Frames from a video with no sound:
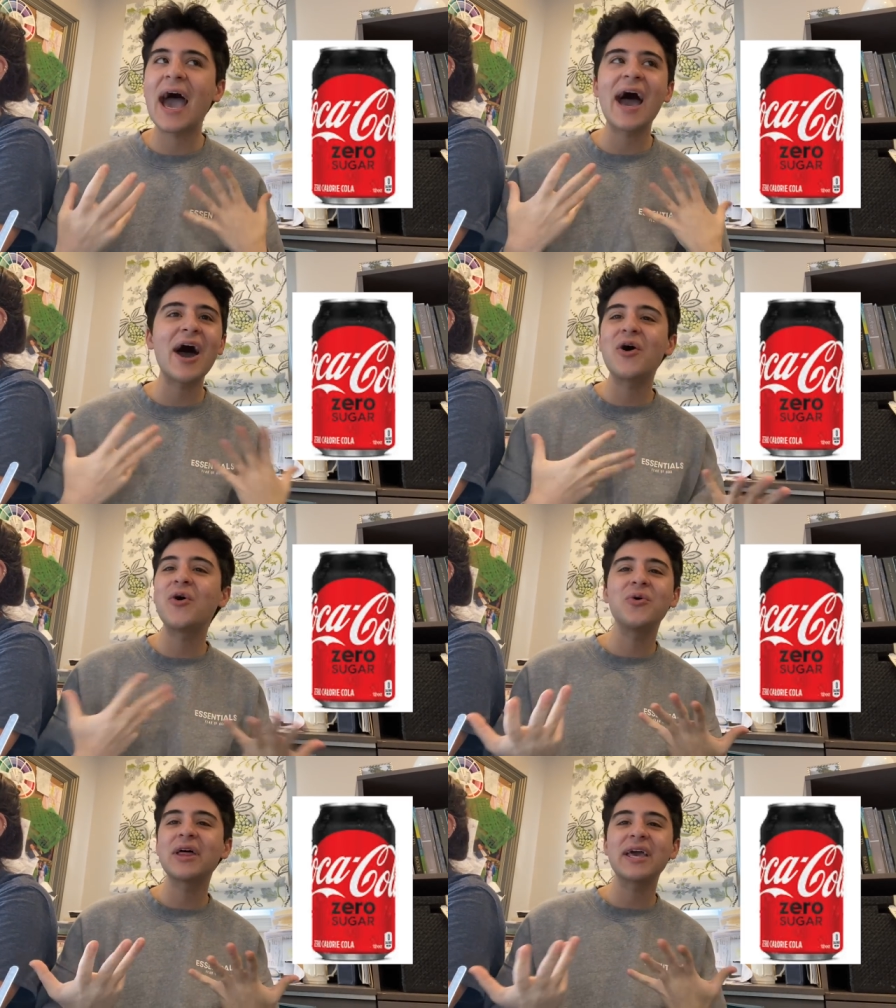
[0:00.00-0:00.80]

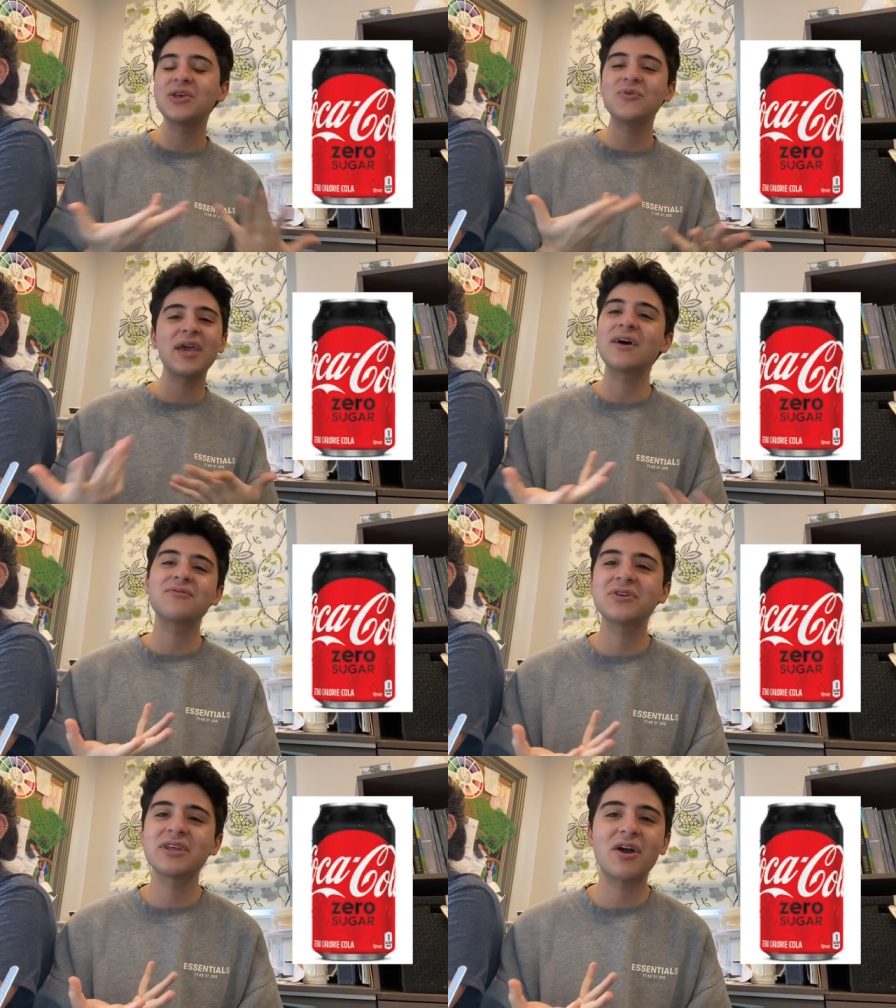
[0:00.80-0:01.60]
How, like, you
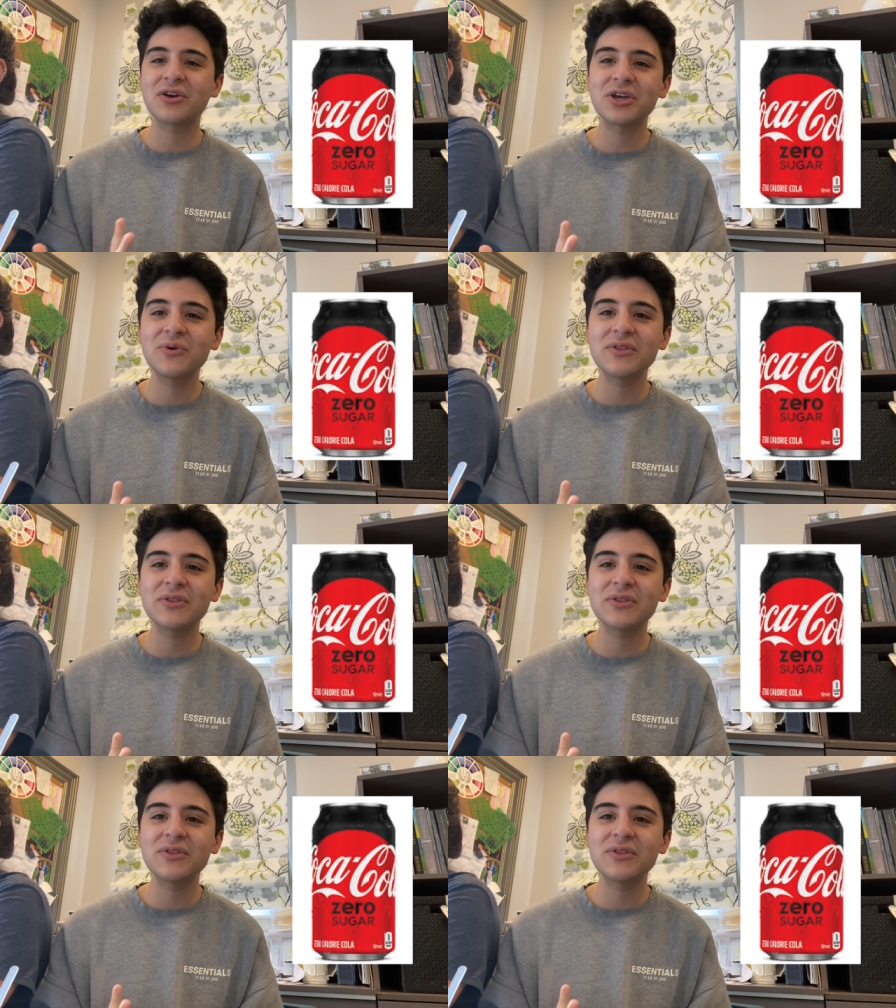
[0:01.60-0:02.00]
can't really argue